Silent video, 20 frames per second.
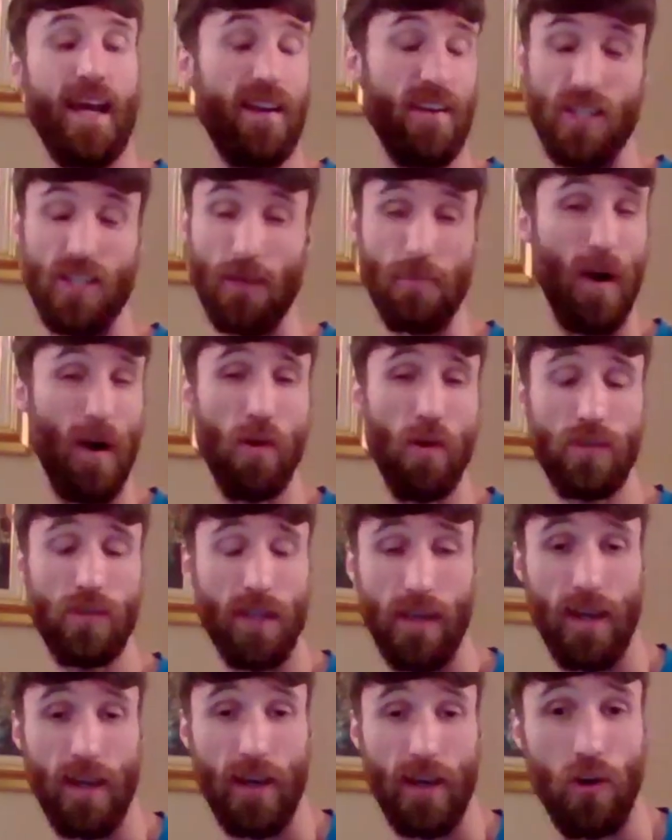then I
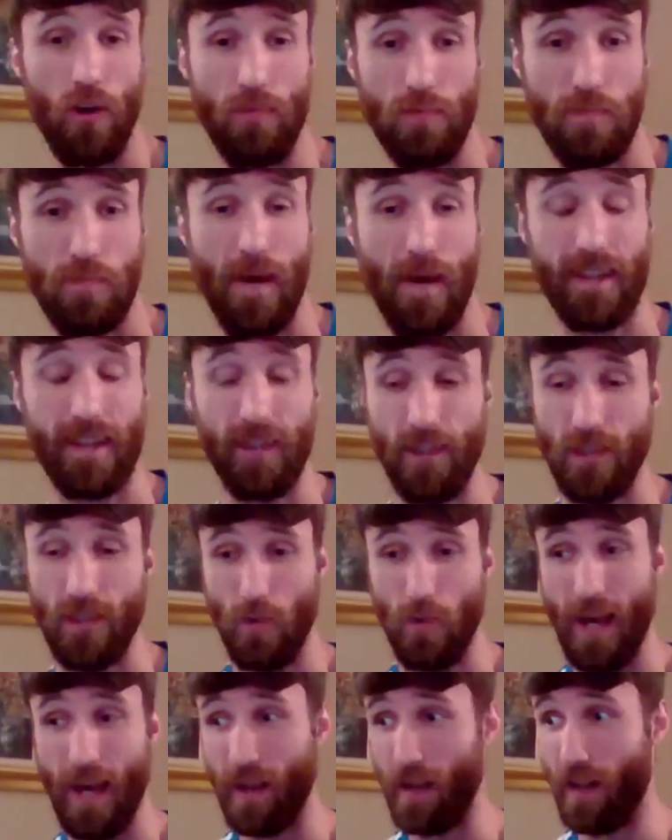suppose it, it comes back to
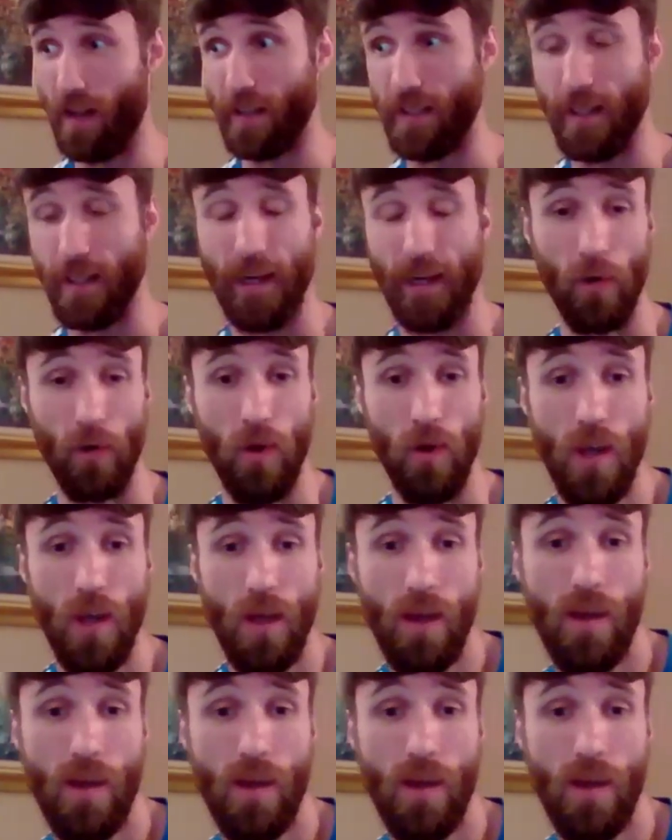as well, like you know.